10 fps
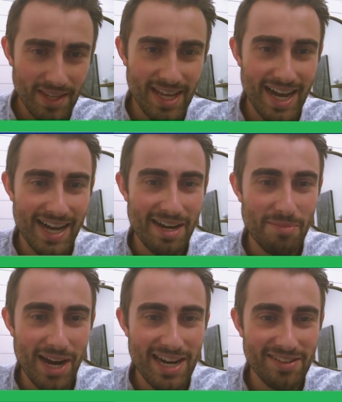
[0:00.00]
At
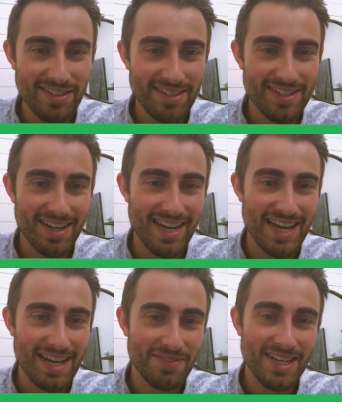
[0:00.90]
number 8 on the list, I
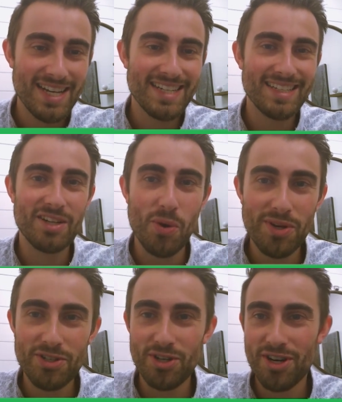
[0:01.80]
have
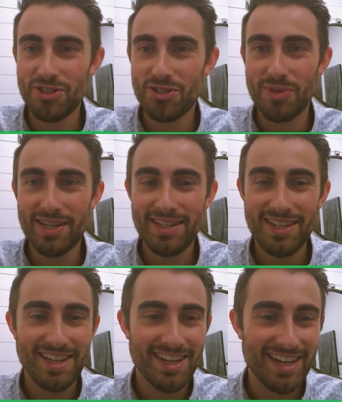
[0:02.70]
Dakota Joshua.
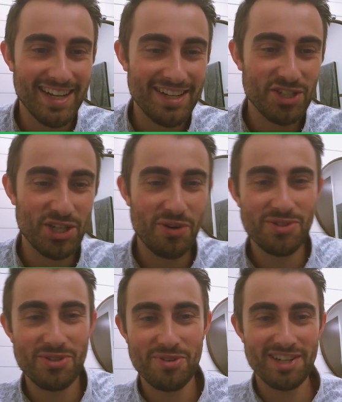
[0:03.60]
Again, shout
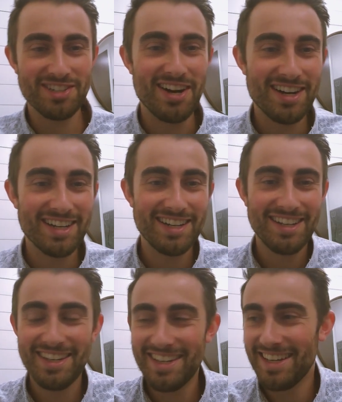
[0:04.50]
out to Rick Tocchet,
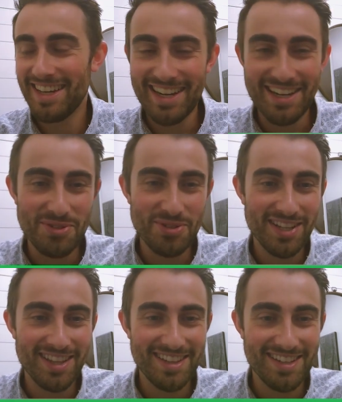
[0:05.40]
who
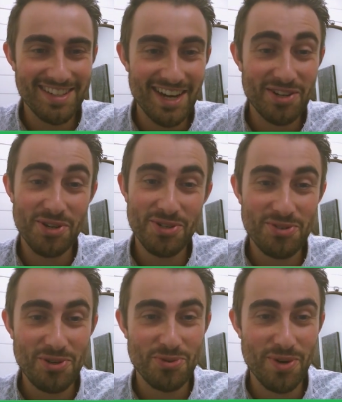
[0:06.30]
said that this guy could
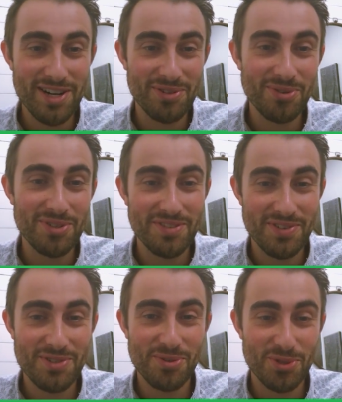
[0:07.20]
score 20 goals. If
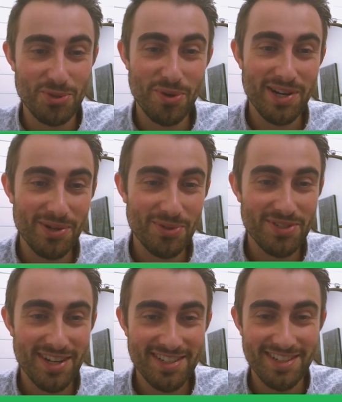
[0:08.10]
he scores 20
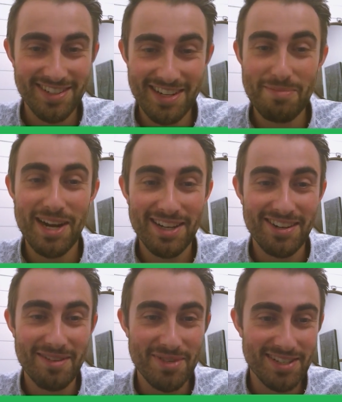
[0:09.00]
goals next season, he might
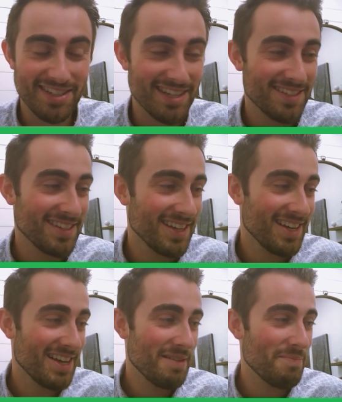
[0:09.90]
climb this list.
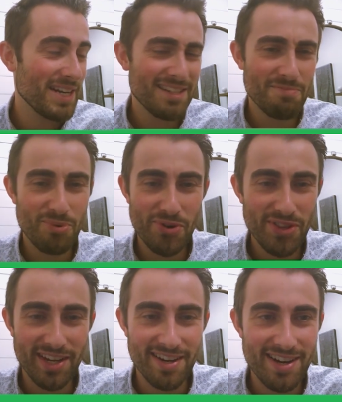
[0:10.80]
But he's
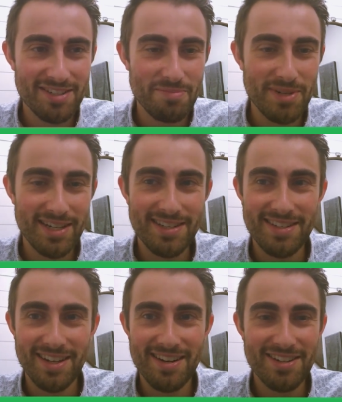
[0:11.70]
important to the Canucks
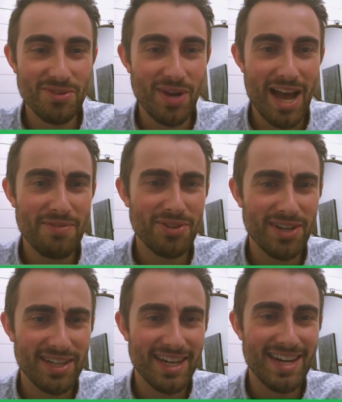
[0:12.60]
because the Canucks don't have a
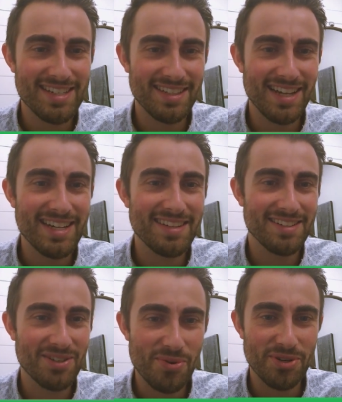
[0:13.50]
lot of guys like
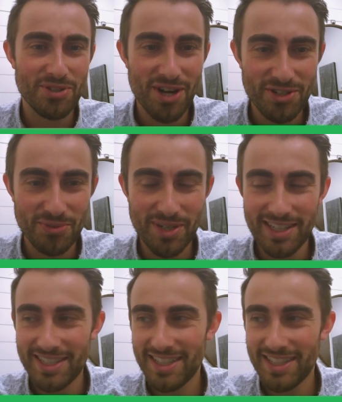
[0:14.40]
Dakota Joshua.